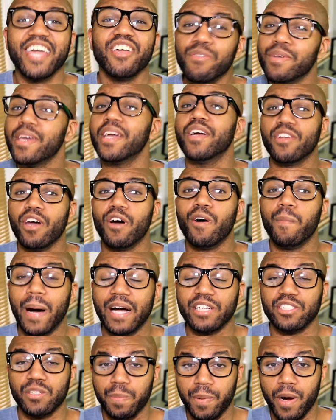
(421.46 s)
you need to know
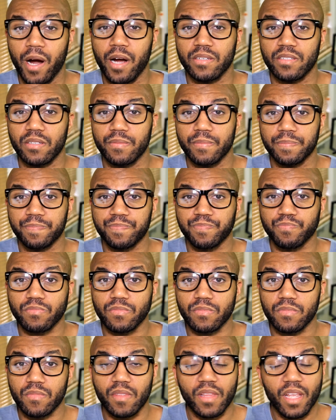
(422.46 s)
about your partner.
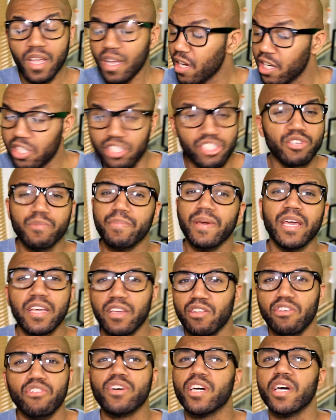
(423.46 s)
Because
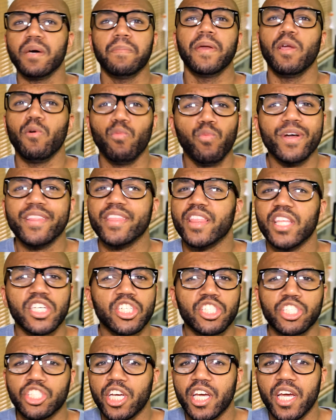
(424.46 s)
you could be with
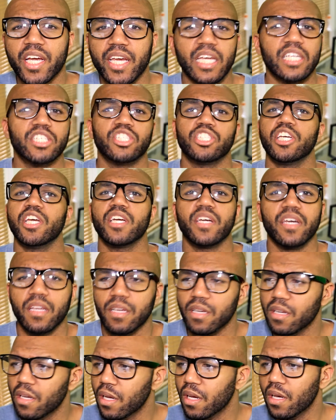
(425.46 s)
this chick and she
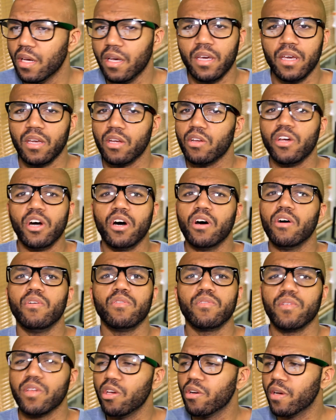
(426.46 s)
can, you
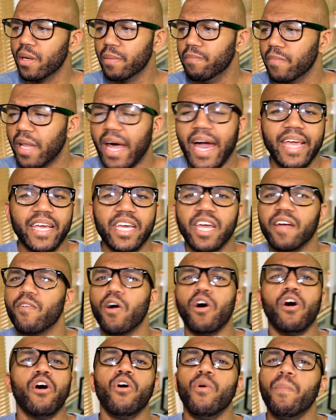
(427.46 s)
know, you can like give her
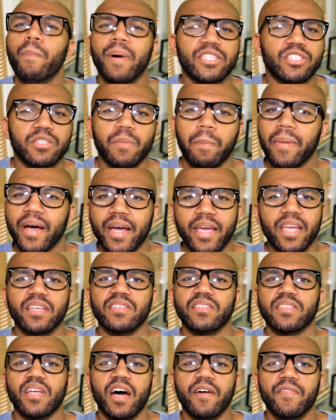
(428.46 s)
a whole bunch of money and
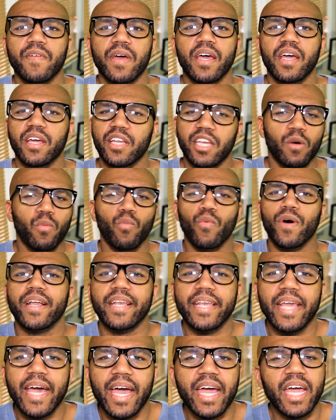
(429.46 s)
stuff. Then
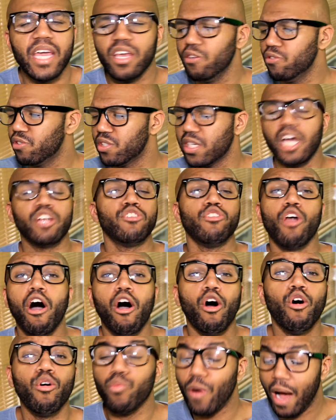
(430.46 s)
one day you said,
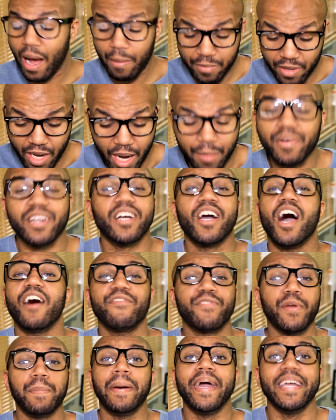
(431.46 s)
no, I'm going to cut
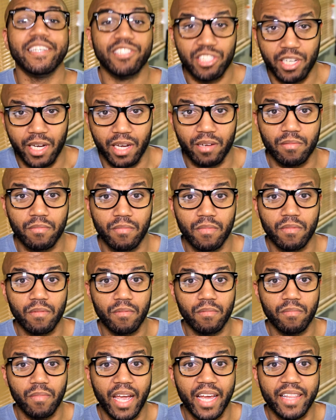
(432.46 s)
off your paycheck.
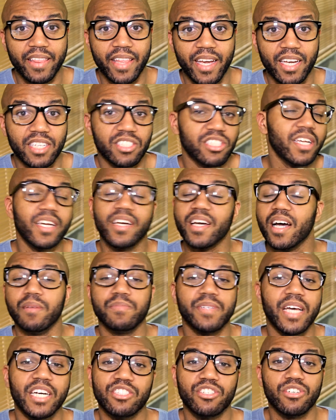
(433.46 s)
And then she
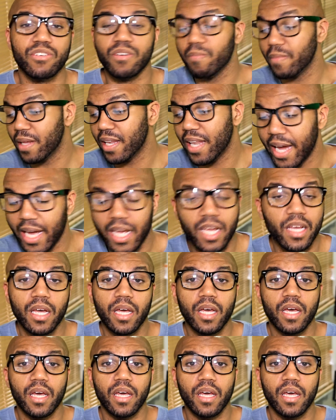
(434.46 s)
comes at you and be like,